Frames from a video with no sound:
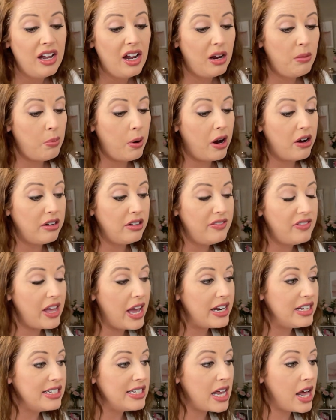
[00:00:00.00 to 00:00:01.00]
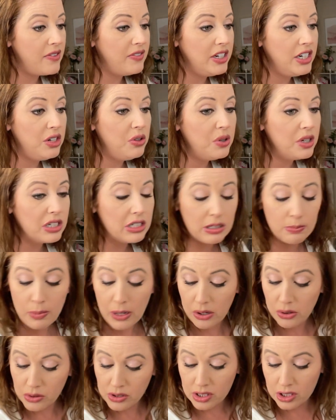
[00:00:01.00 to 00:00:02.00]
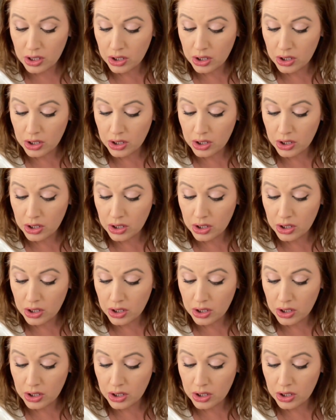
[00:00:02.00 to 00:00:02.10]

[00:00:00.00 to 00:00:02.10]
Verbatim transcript: And part of that is having to expose